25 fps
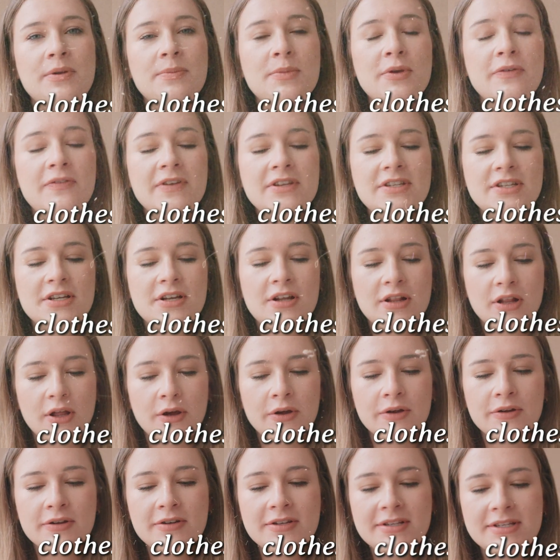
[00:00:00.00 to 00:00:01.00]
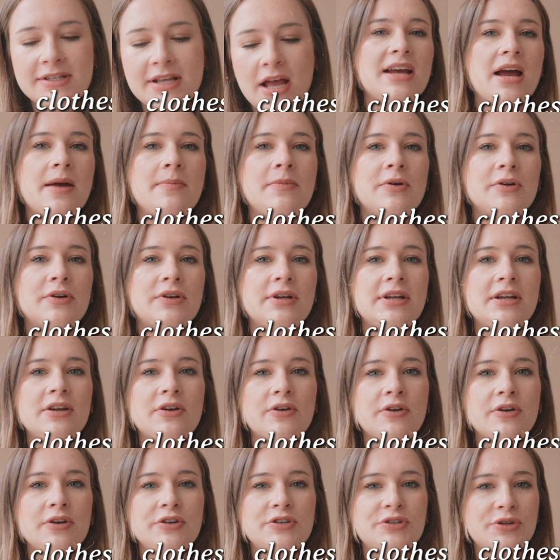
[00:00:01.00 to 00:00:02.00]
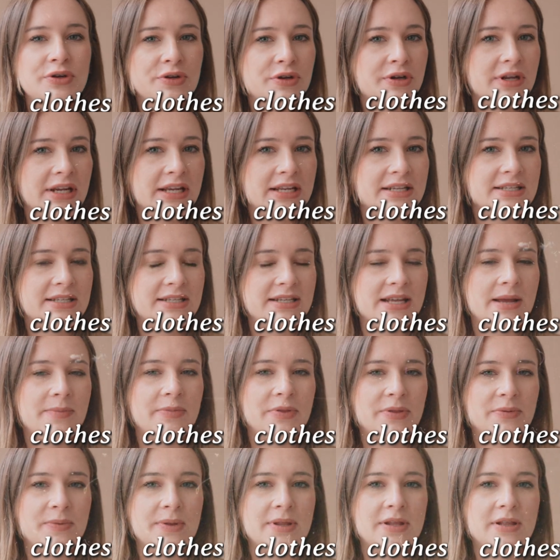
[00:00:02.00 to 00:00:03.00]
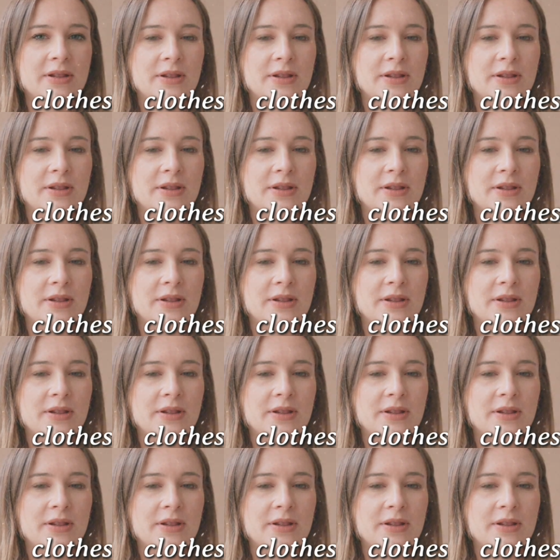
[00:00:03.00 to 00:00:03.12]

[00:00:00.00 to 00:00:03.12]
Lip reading: we move into clothes. I'm not going to go too into depth with